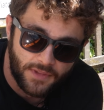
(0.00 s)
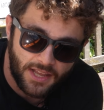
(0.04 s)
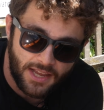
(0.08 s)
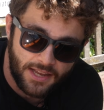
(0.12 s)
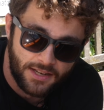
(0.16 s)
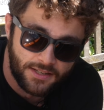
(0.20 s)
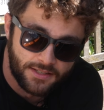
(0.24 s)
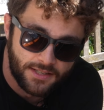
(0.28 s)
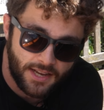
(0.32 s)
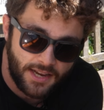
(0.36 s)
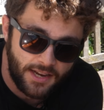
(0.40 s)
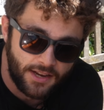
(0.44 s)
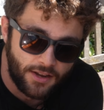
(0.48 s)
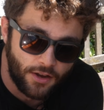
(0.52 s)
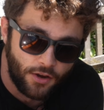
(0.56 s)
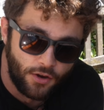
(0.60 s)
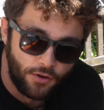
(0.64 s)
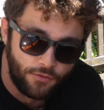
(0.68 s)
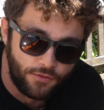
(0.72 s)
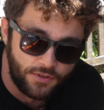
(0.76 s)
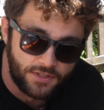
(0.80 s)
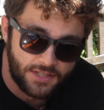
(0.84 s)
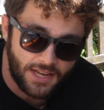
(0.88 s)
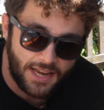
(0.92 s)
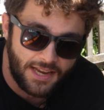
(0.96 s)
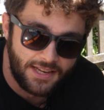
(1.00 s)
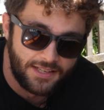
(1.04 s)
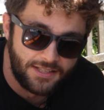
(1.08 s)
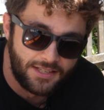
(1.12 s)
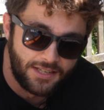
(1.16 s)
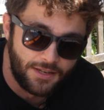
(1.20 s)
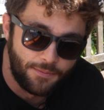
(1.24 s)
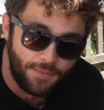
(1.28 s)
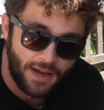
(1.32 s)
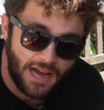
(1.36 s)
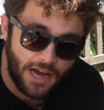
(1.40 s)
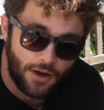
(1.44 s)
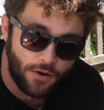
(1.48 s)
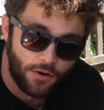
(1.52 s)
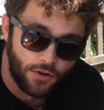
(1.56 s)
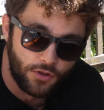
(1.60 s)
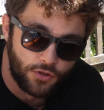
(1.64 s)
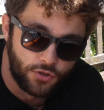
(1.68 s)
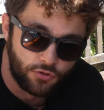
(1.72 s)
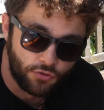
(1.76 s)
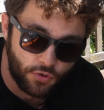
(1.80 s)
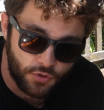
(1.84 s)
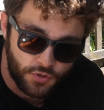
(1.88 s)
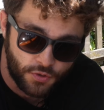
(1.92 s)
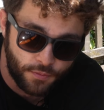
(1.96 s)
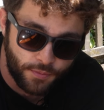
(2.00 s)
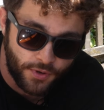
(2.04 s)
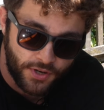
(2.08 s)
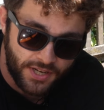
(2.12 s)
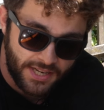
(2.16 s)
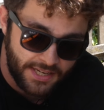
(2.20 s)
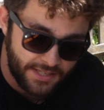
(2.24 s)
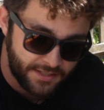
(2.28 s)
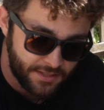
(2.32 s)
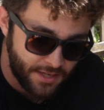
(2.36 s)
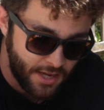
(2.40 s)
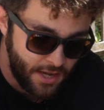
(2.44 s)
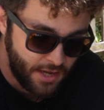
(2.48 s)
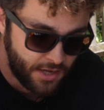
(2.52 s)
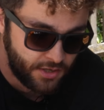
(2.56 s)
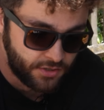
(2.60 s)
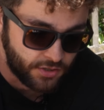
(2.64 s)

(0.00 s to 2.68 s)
intake over to AT power throttle bodies.